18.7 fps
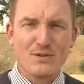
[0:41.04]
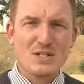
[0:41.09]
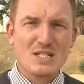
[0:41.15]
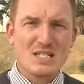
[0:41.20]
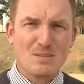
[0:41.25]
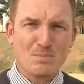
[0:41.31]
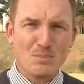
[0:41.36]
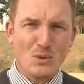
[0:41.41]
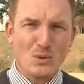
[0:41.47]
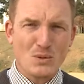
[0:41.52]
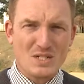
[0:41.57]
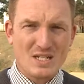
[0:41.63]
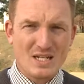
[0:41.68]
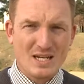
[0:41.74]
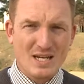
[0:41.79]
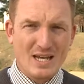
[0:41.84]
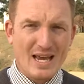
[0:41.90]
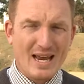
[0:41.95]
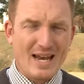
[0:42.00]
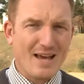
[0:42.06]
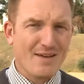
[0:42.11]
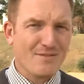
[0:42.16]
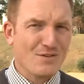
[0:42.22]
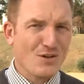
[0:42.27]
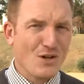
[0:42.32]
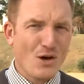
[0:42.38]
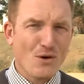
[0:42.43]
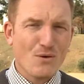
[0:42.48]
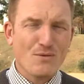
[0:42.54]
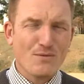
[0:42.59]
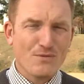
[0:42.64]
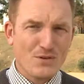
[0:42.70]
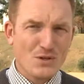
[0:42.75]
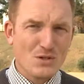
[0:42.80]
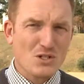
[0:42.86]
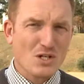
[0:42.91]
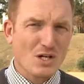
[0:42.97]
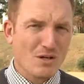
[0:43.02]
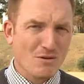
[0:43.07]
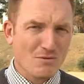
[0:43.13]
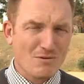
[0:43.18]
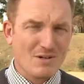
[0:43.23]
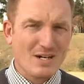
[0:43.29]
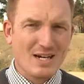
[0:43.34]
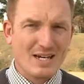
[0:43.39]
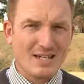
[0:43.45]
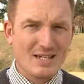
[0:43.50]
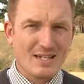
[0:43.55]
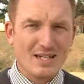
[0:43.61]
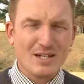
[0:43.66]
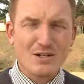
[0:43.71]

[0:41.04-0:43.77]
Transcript: the sport and have no future career